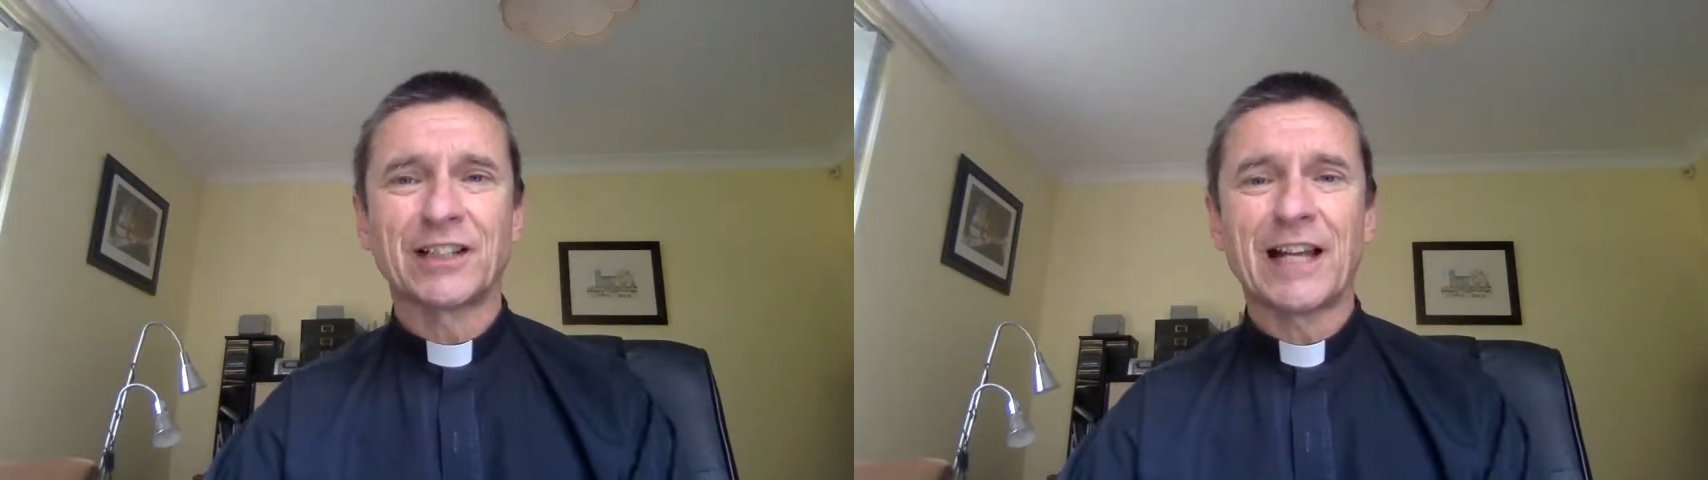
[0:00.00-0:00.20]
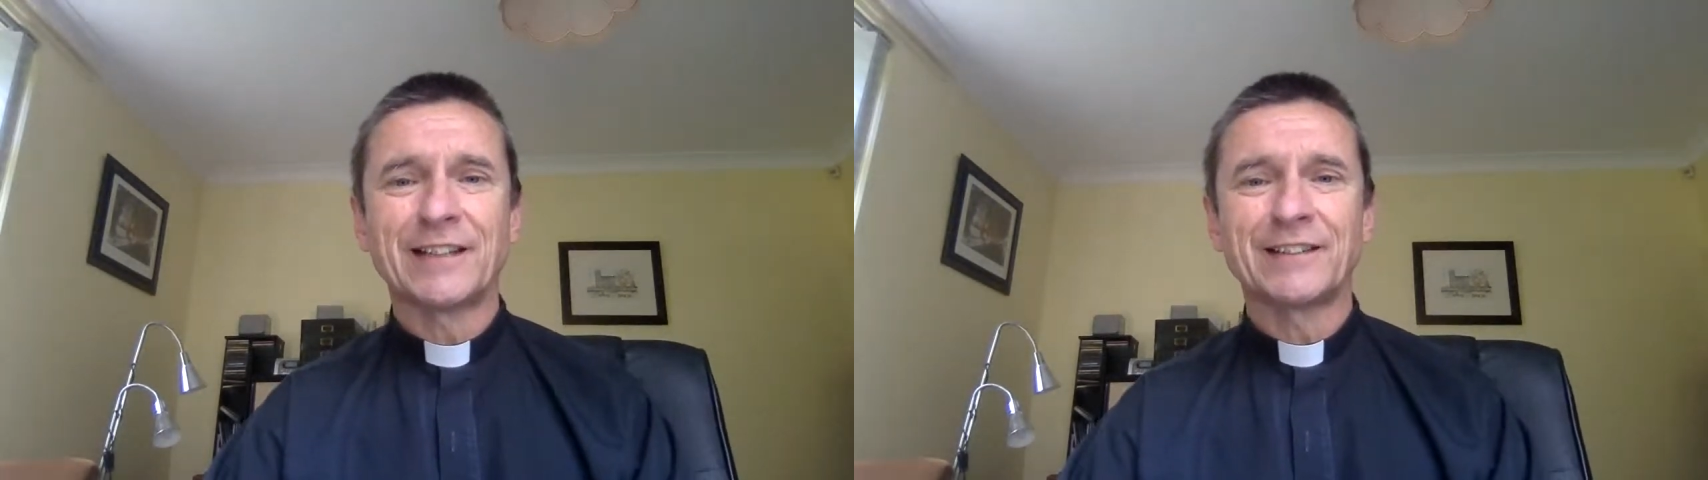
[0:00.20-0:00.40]

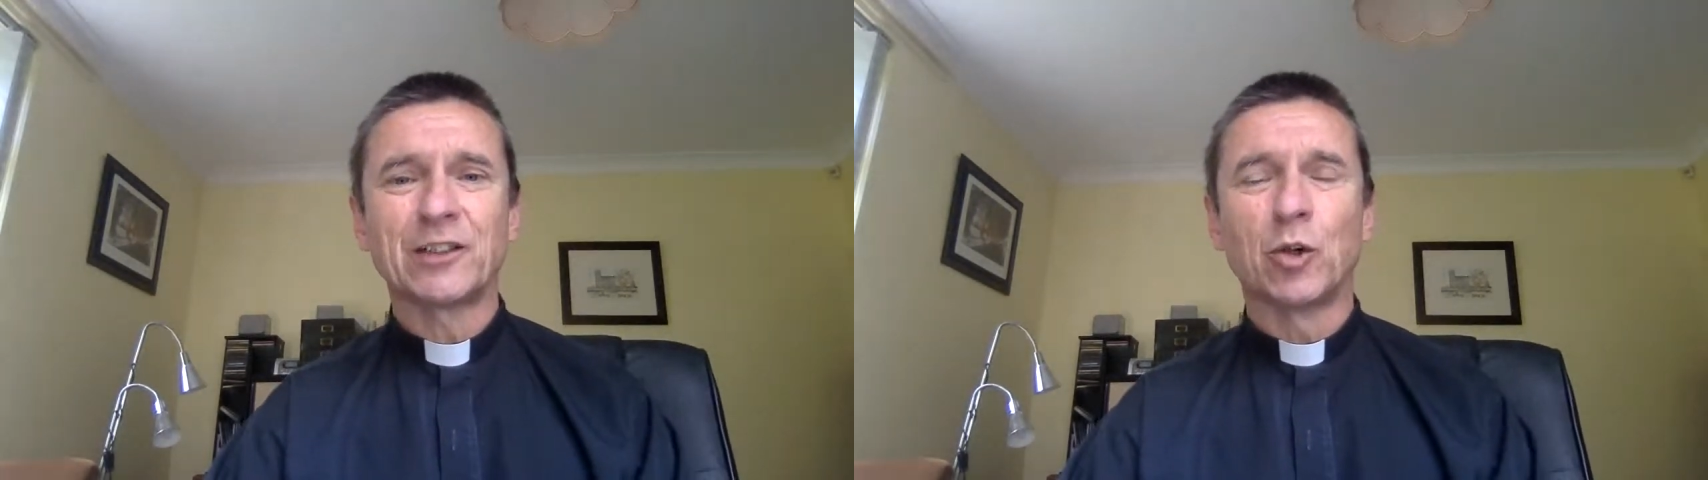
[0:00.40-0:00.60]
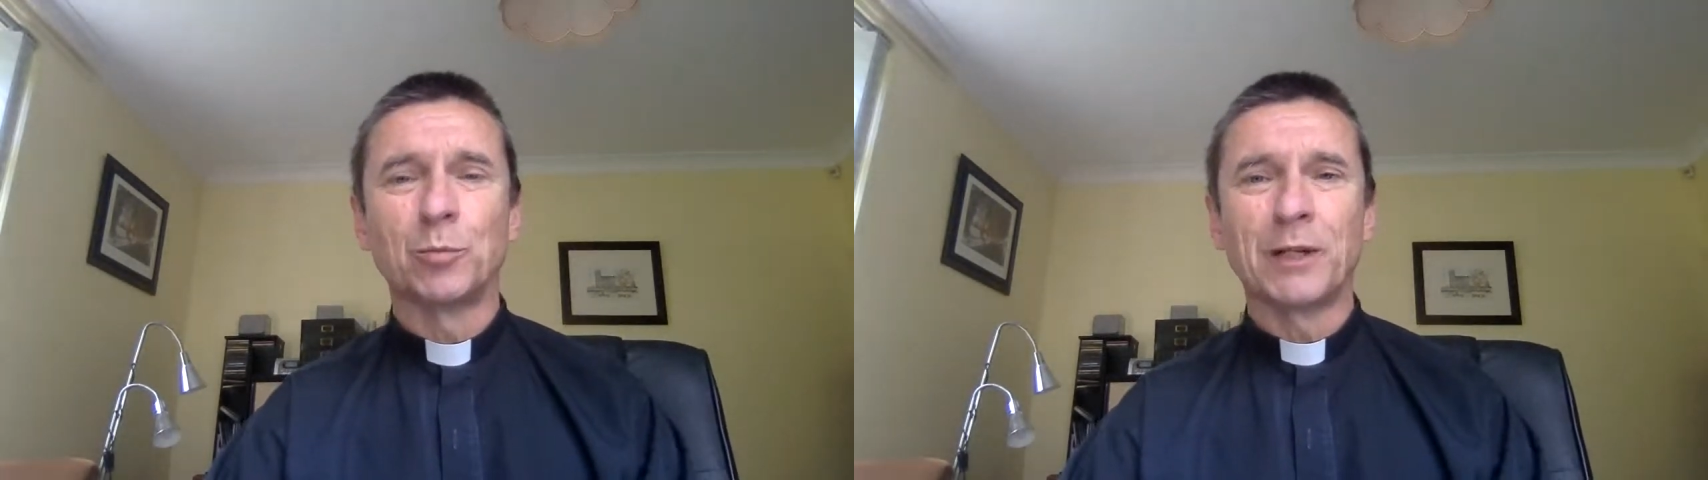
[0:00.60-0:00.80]

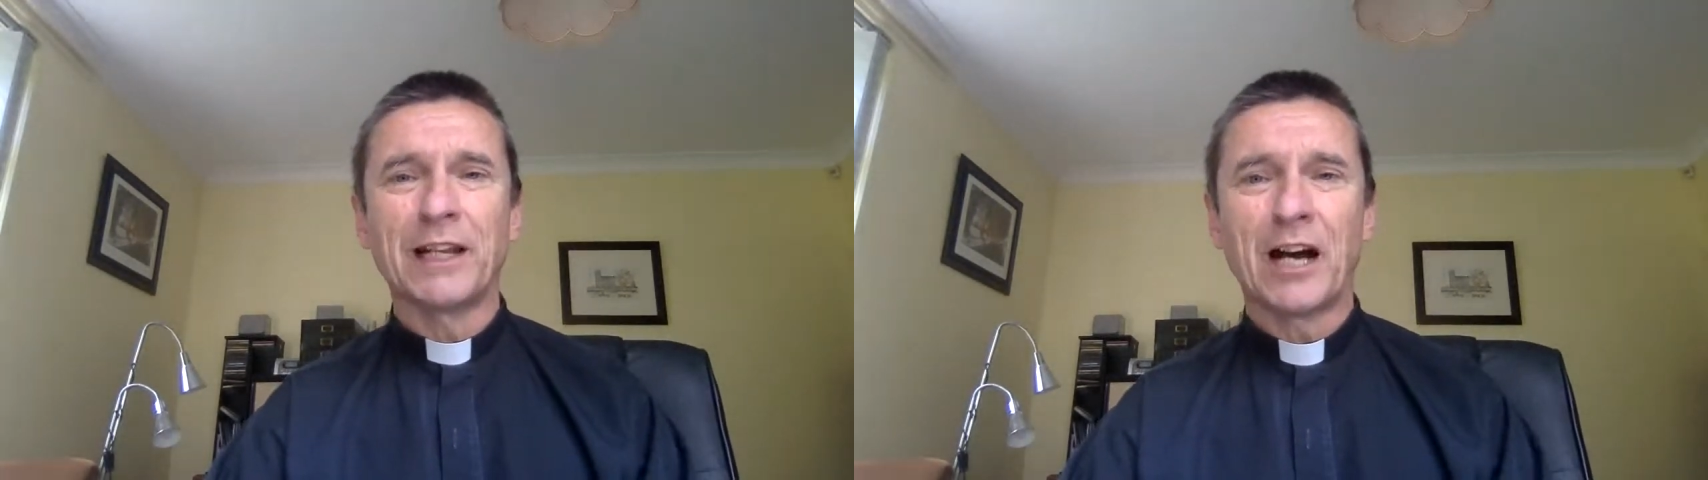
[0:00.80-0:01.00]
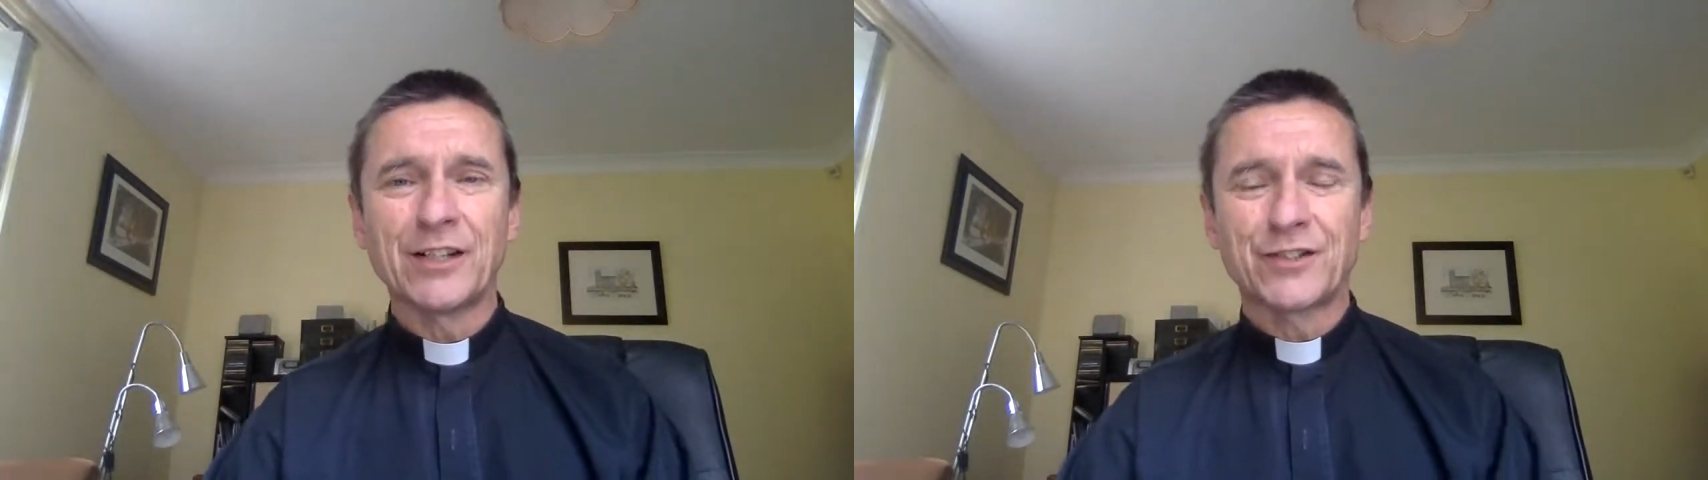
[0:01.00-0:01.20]

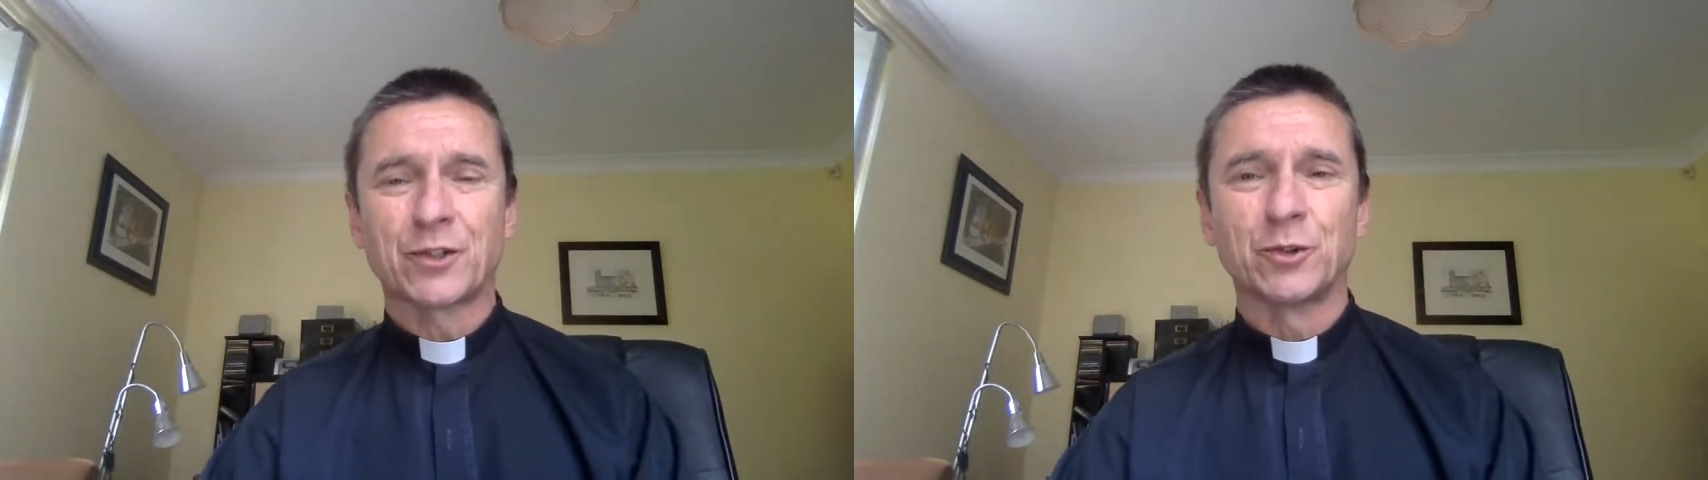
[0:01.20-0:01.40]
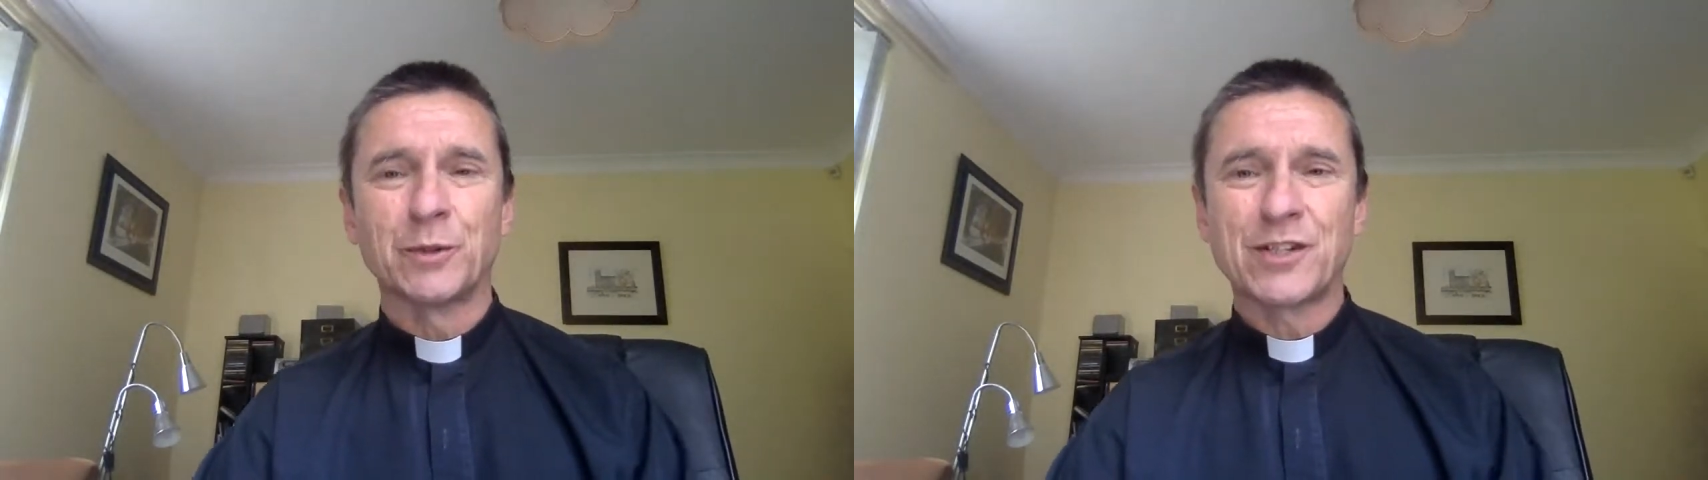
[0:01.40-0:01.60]
Glengormley High School,